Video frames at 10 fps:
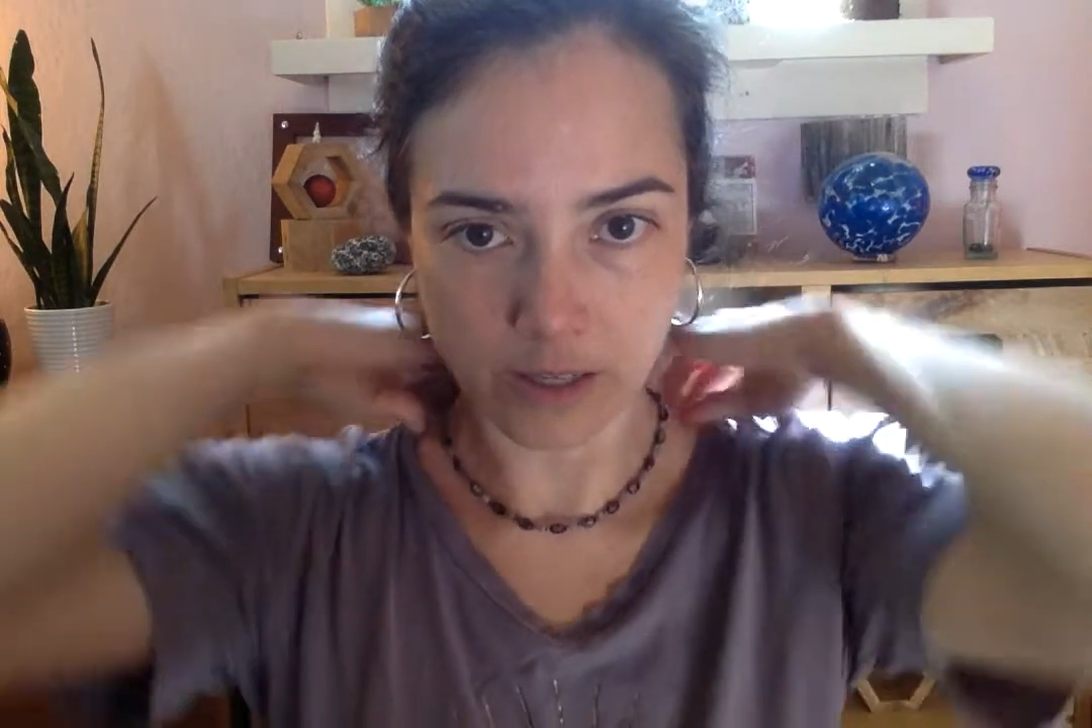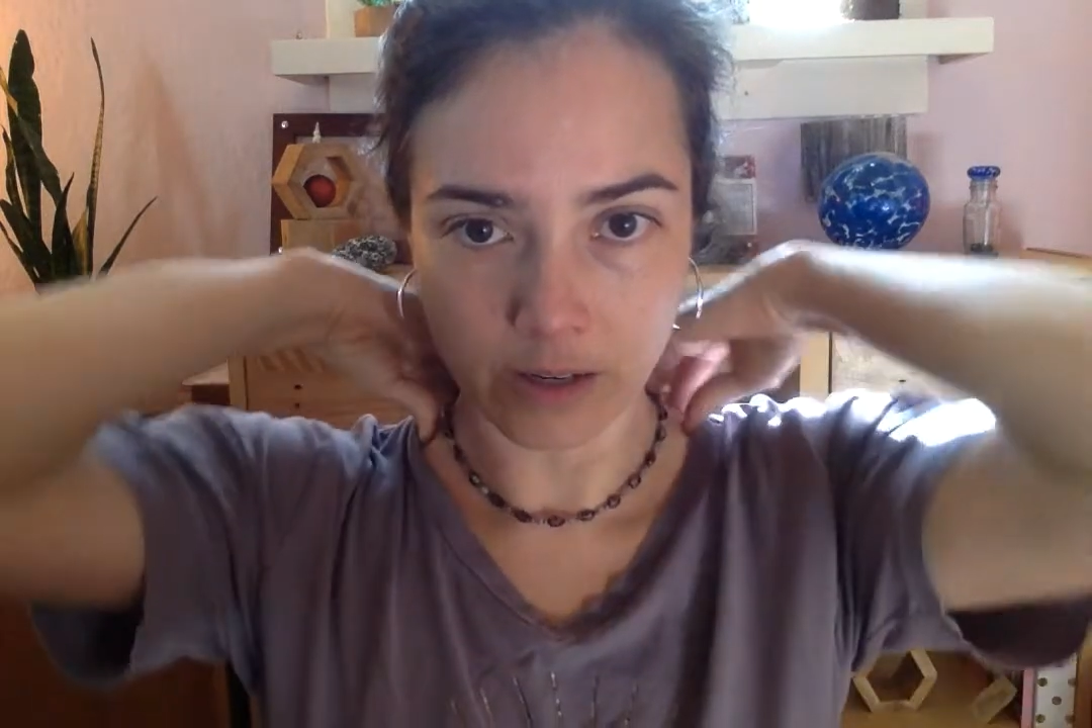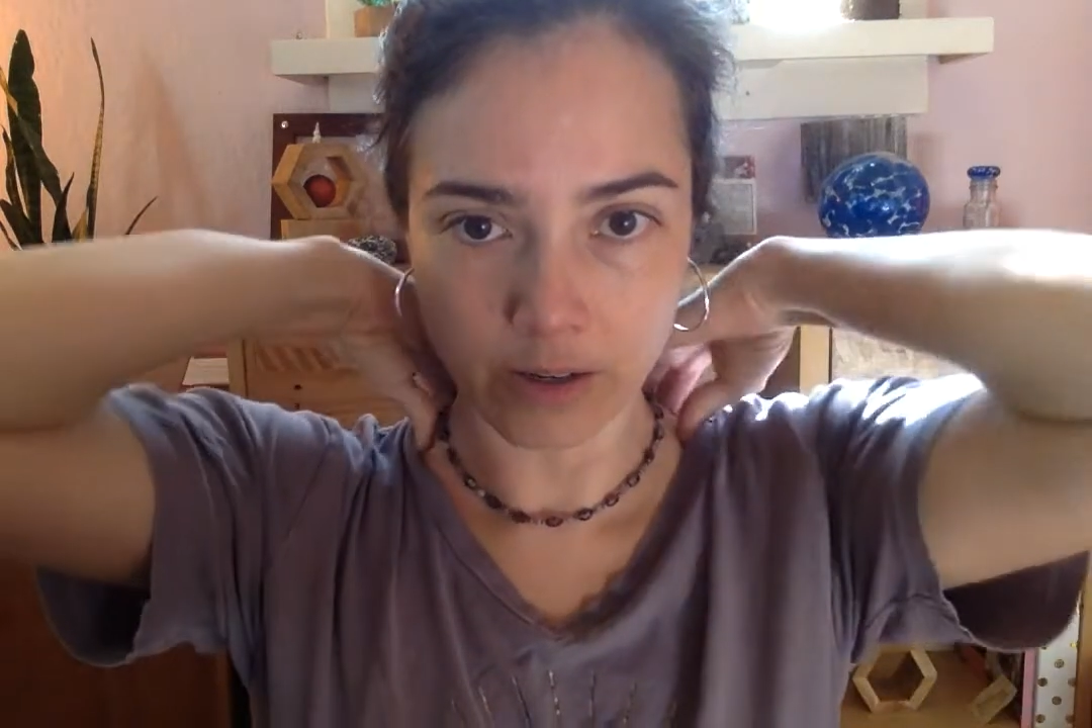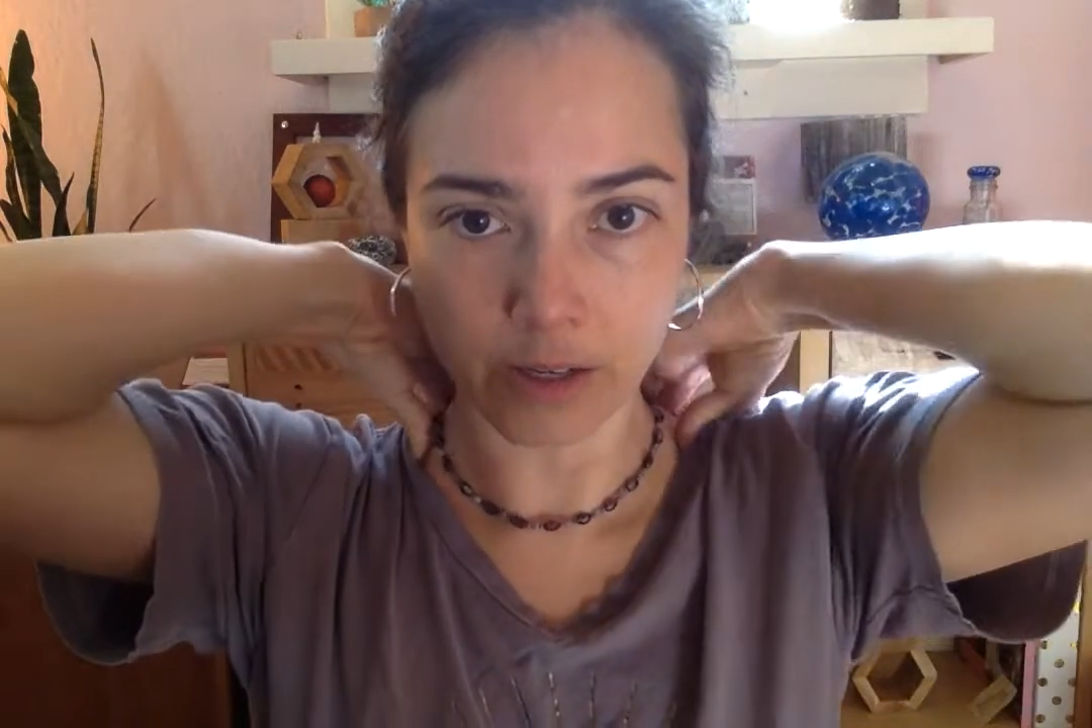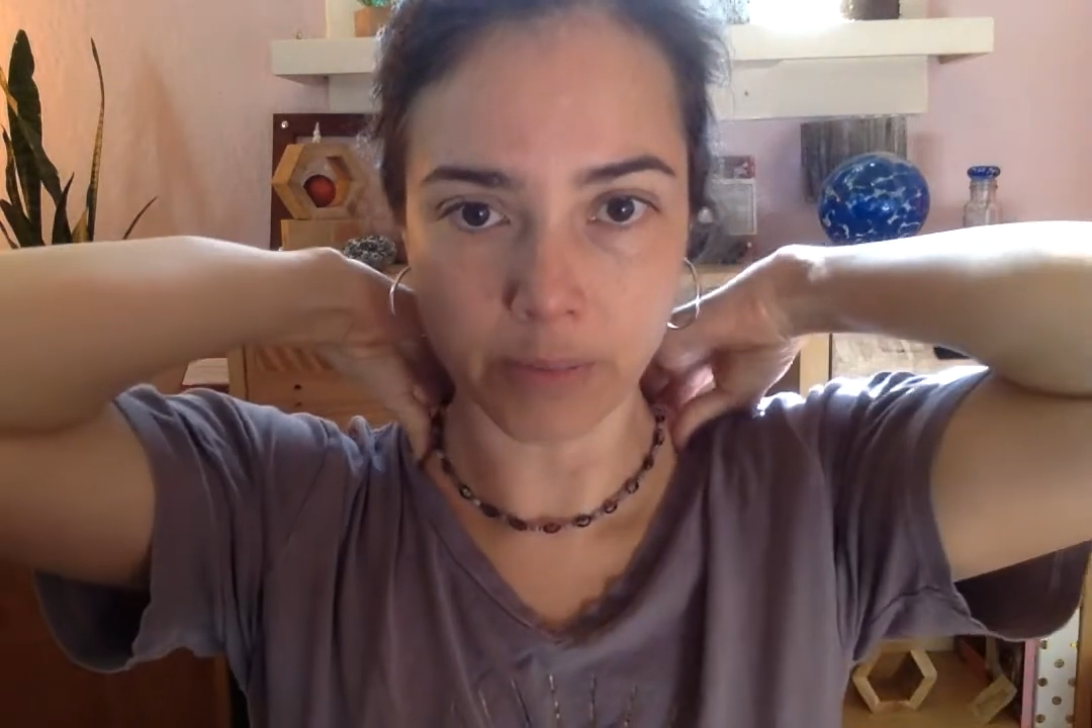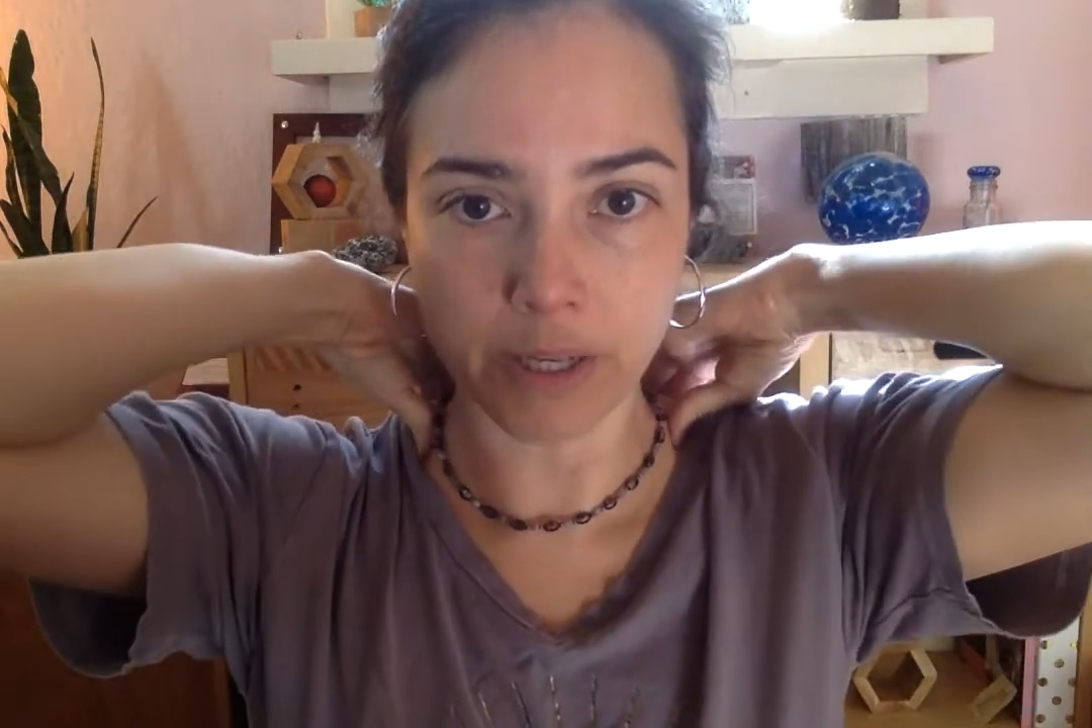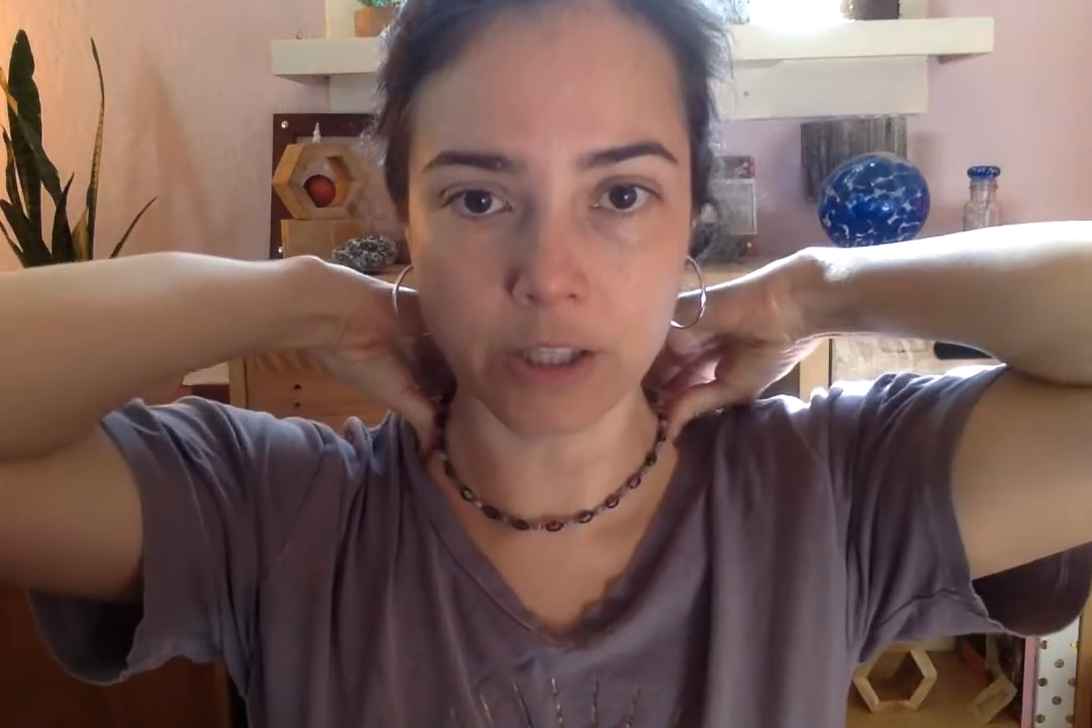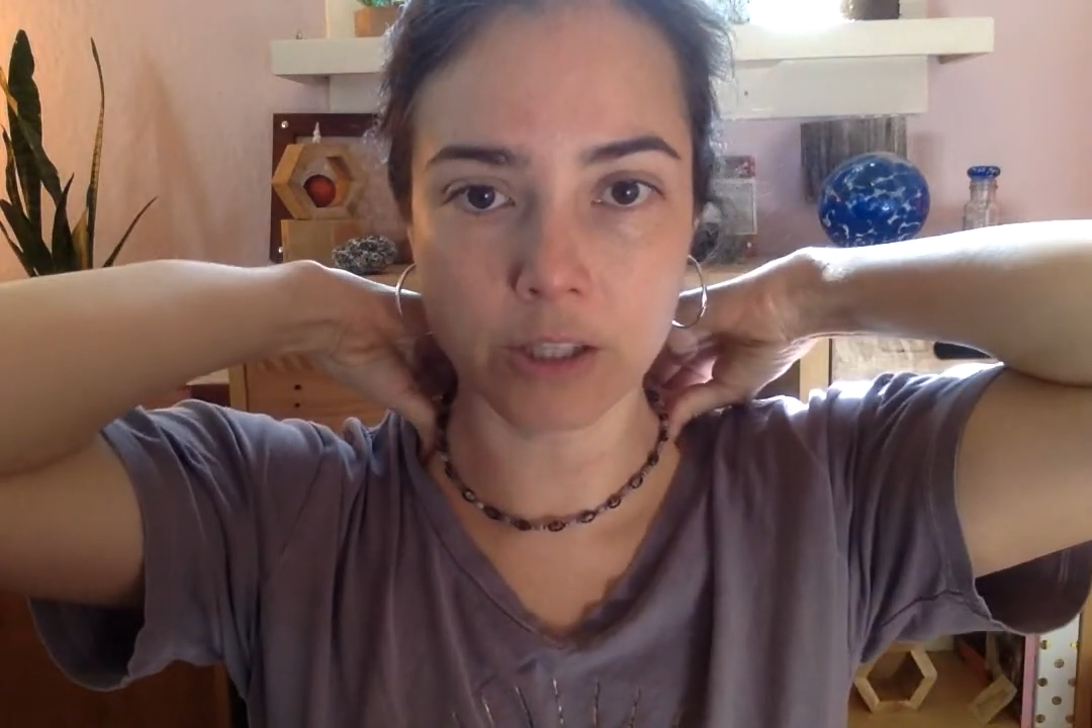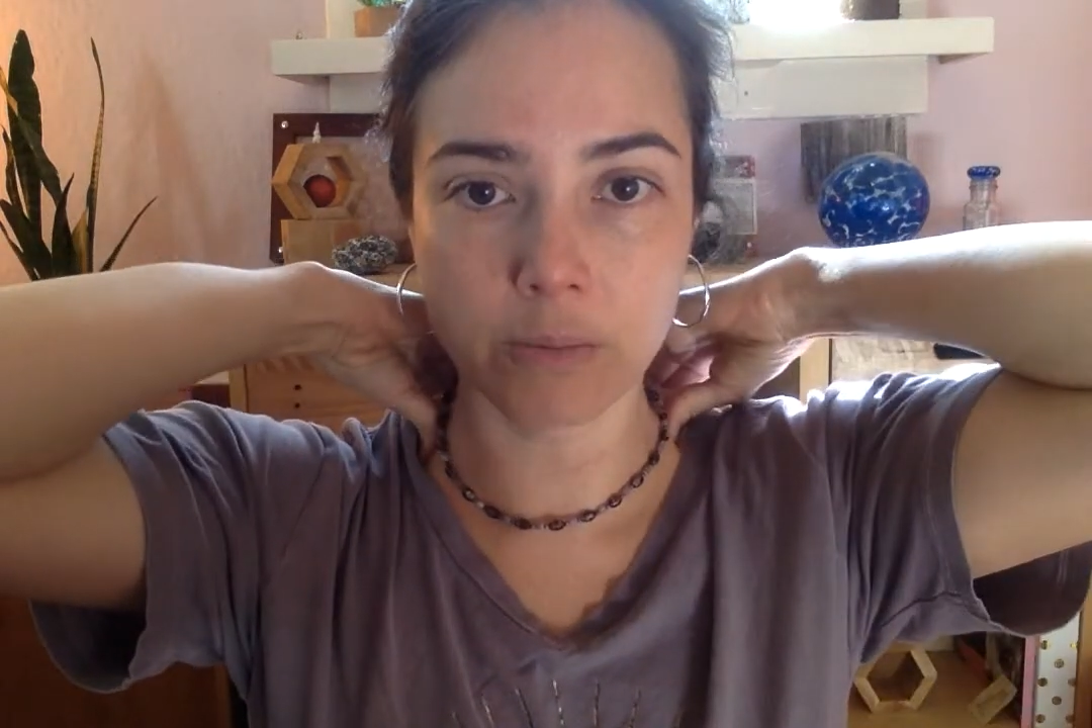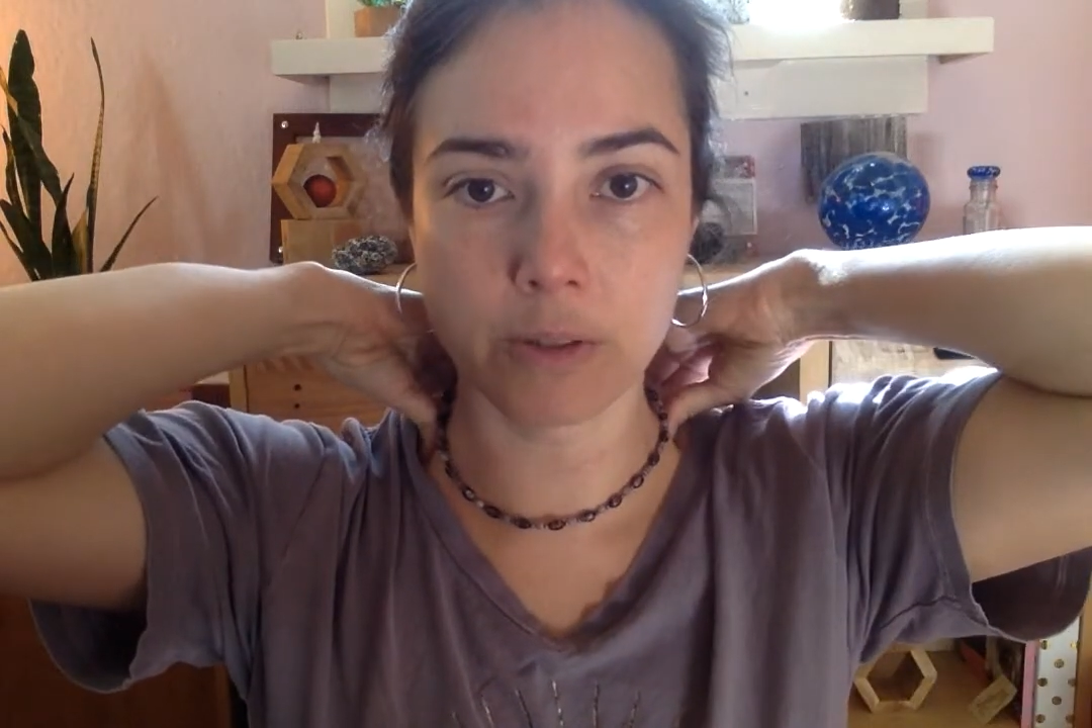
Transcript: now we're going to pinch them